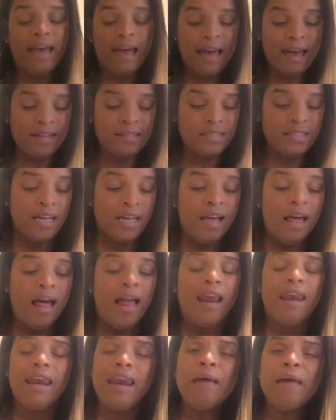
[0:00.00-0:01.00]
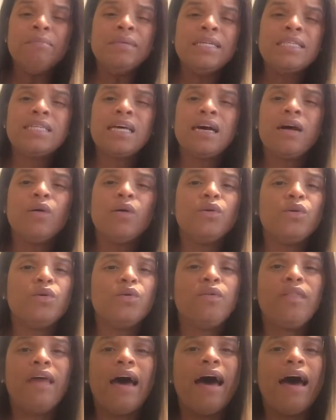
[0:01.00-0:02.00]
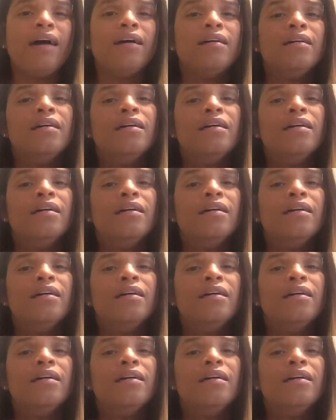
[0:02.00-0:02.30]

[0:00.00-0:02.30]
And let me tell you that